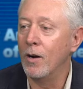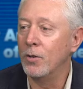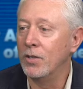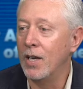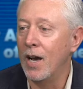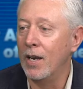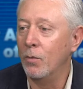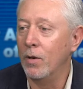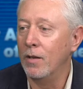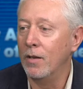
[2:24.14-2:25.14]
our society
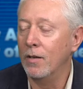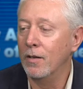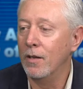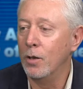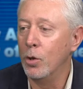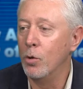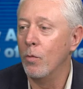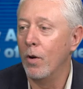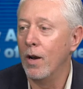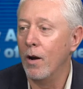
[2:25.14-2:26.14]
when the
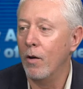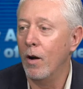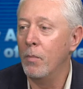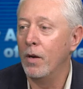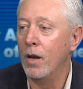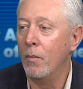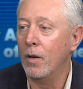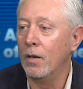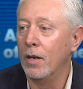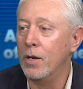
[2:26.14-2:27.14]
youth, when our up and
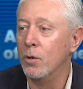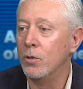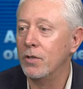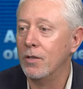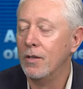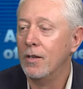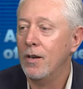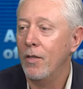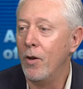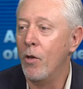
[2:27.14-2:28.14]
coming leaders,
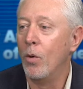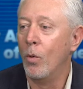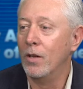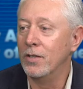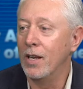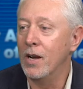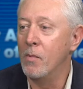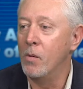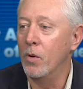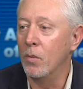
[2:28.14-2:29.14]
they're the ones that
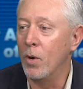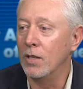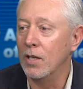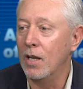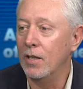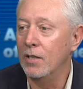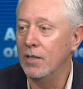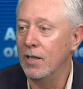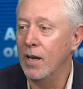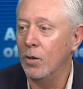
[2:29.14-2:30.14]
come up with a project like this.
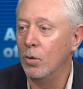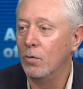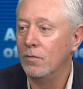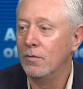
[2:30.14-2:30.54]
Isn't that cool?